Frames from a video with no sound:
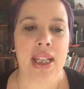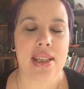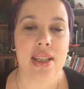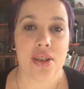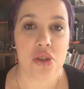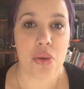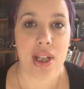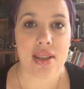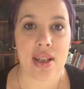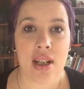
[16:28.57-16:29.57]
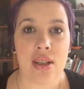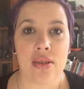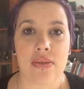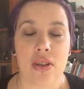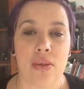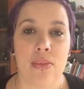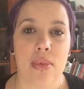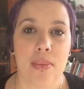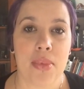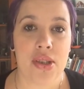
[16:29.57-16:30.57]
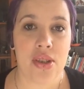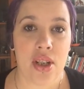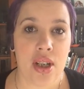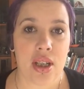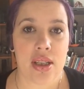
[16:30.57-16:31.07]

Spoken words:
It's in a 2XL from Berserk.